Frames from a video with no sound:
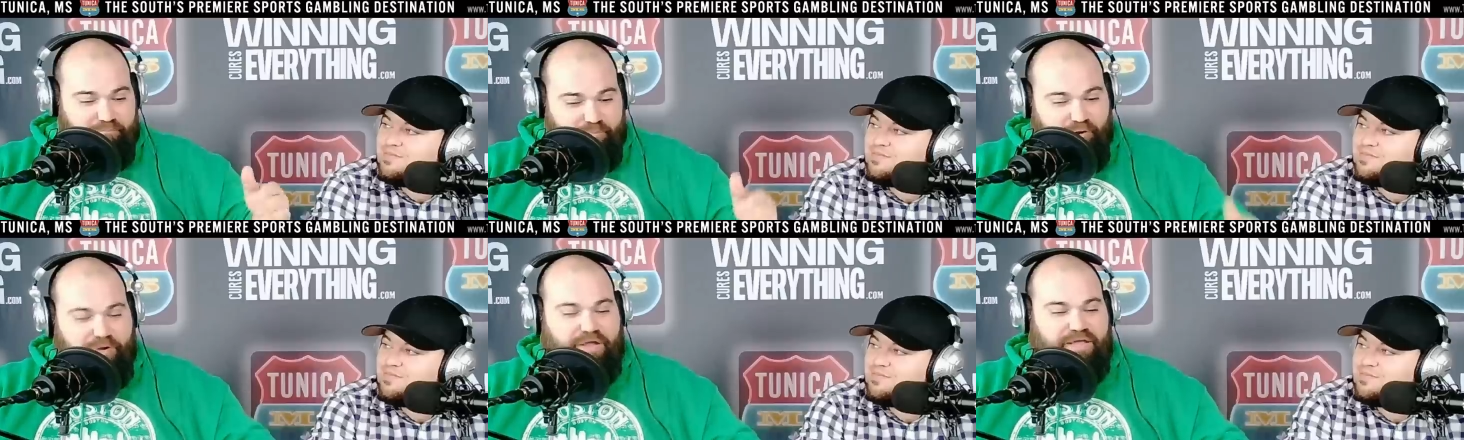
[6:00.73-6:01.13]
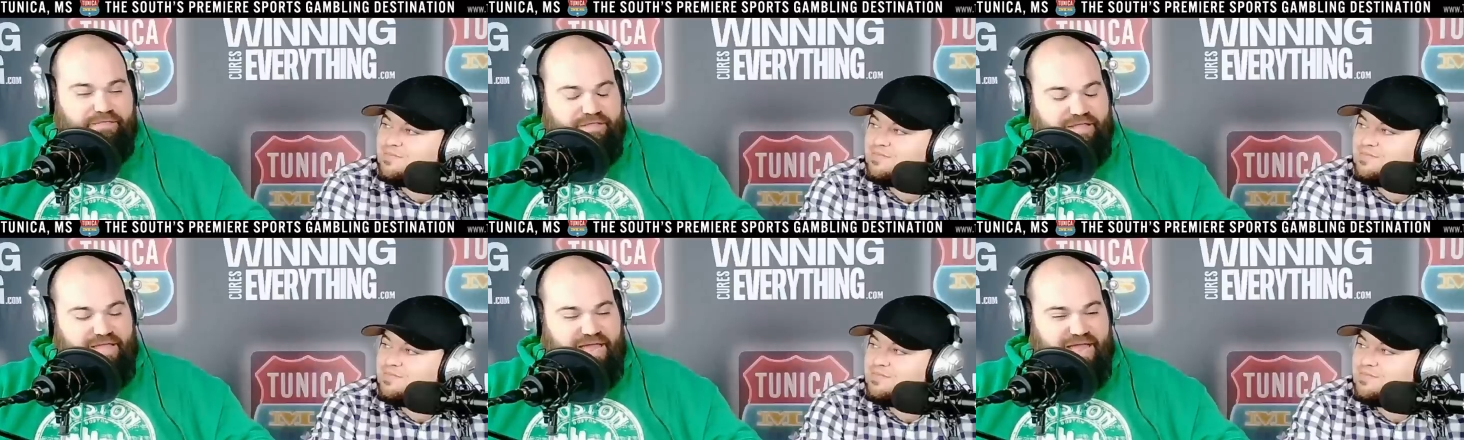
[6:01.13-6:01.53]
Speaker 1: bookend
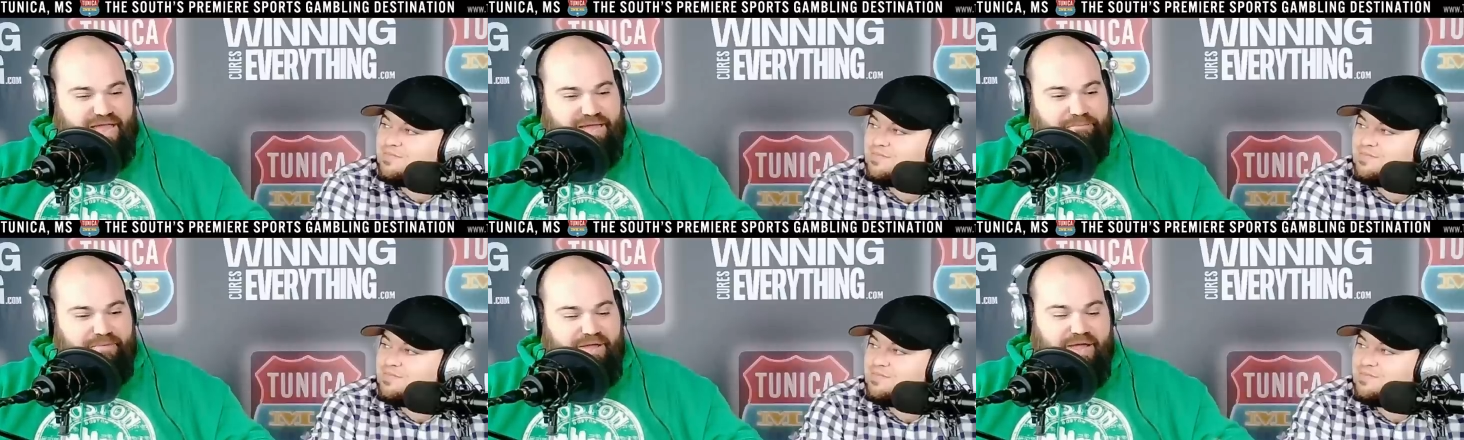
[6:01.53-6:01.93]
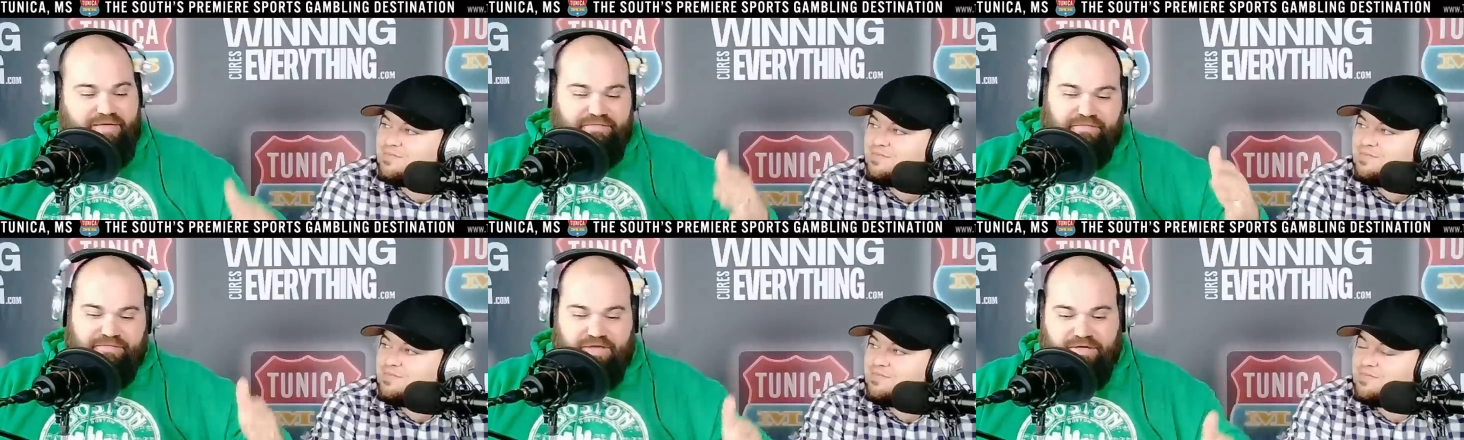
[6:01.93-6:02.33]
the game,
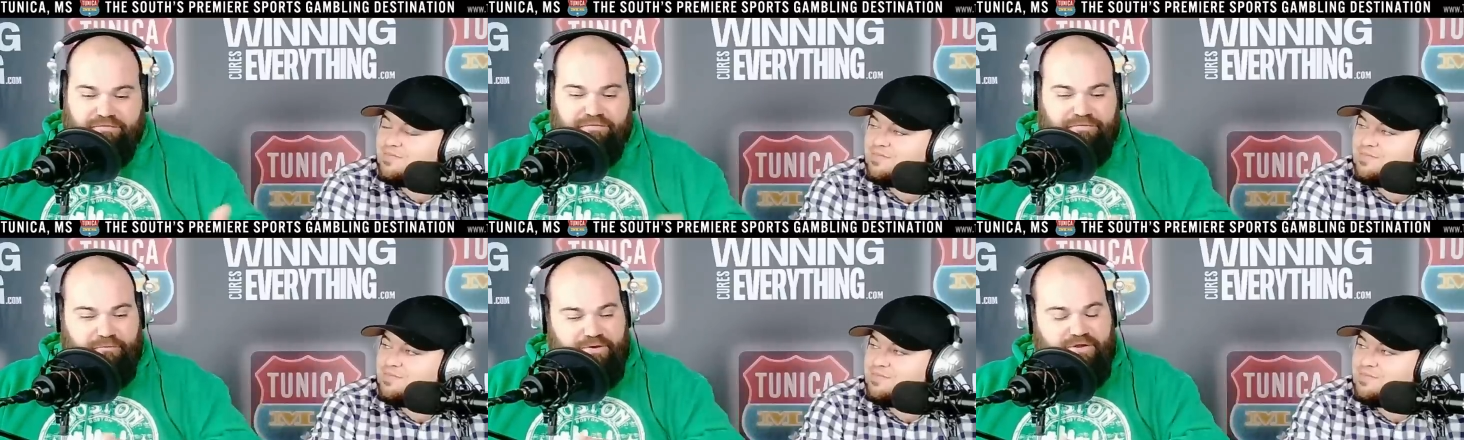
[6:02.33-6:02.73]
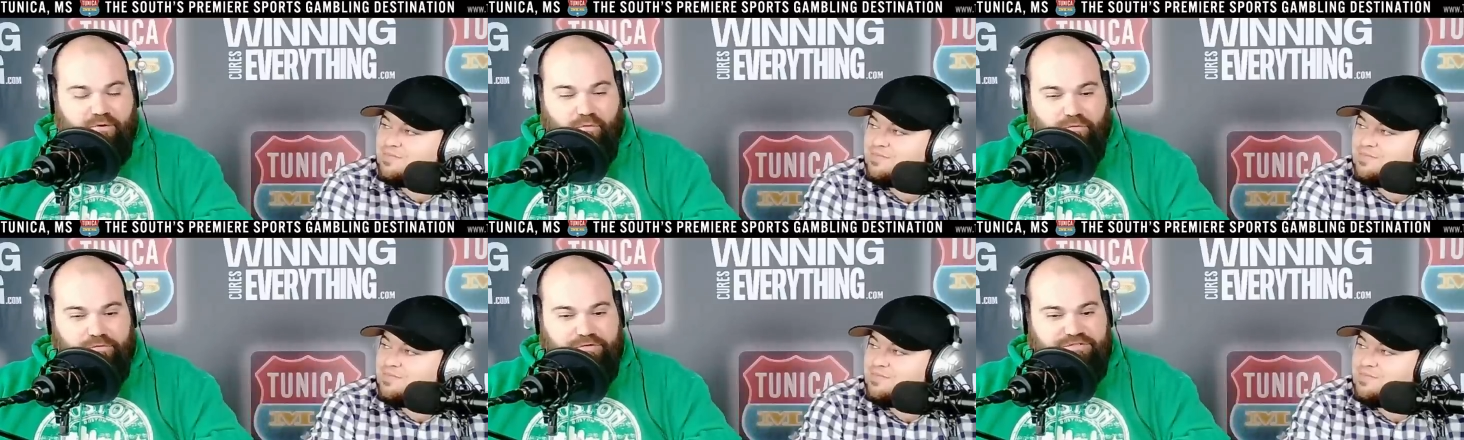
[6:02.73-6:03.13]
and then the other three
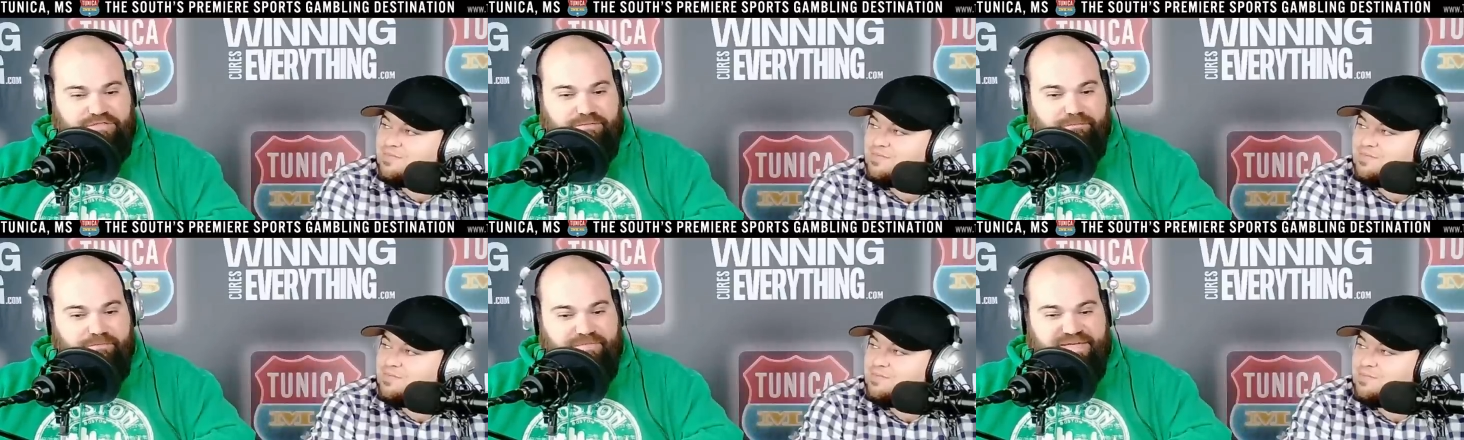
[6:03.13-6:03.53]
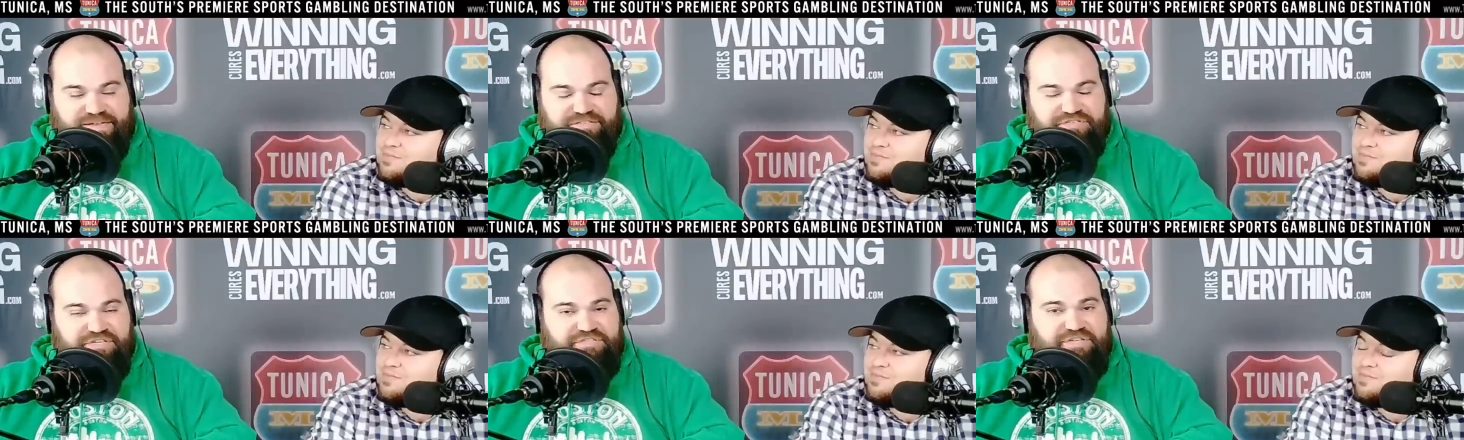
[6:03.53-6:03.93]
quarters they
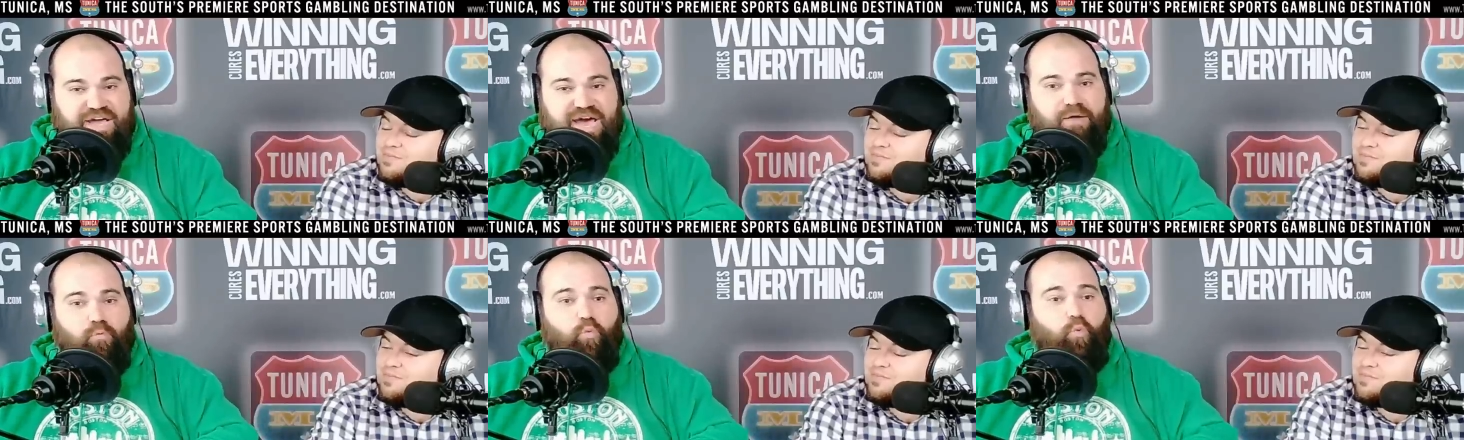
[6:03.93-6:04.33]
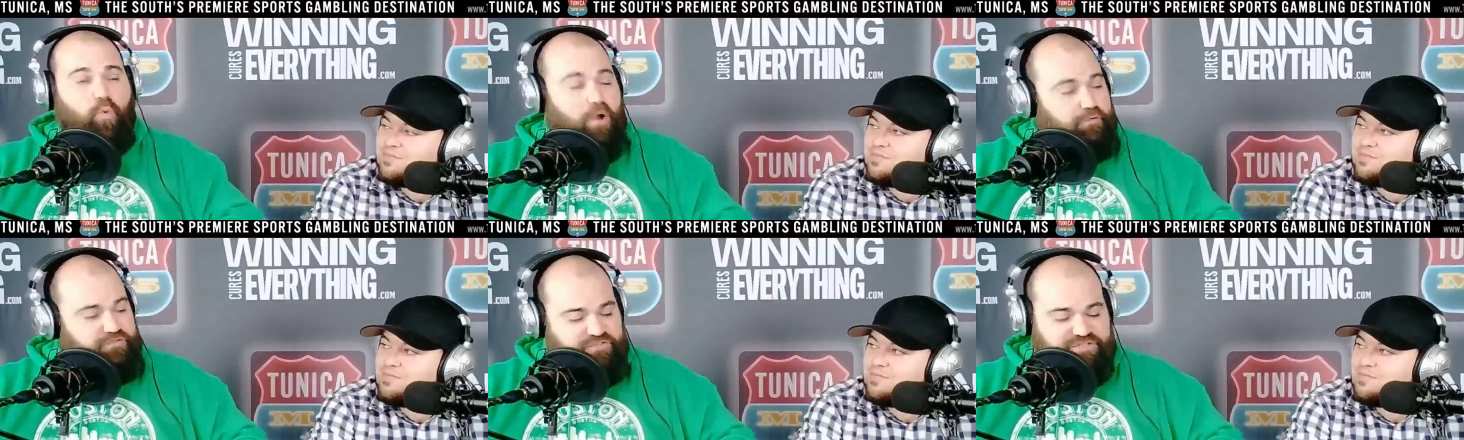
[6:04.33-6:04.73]
just got
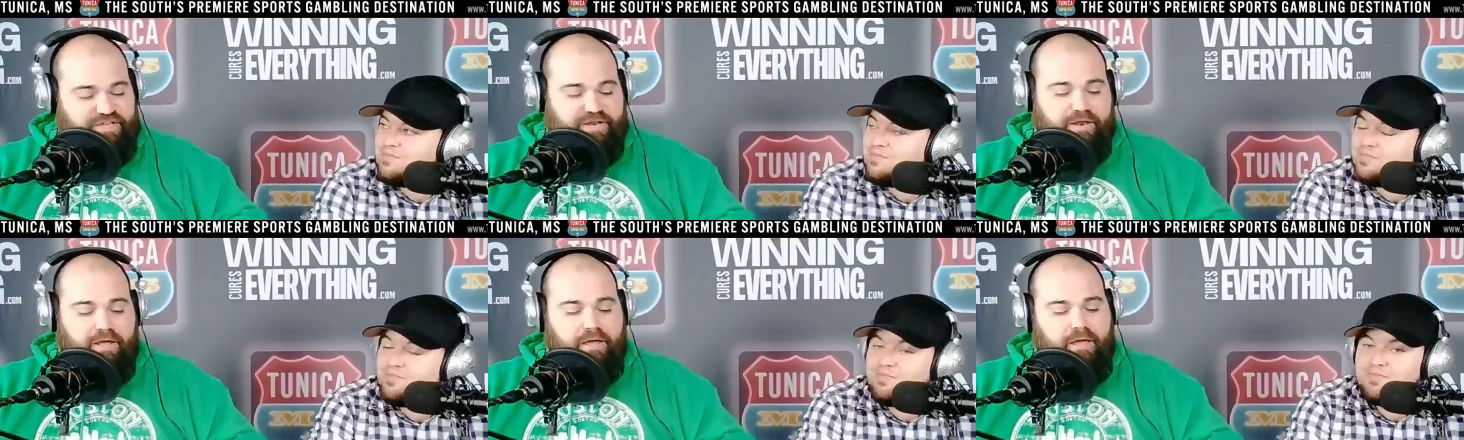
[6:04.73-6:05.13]
roasted.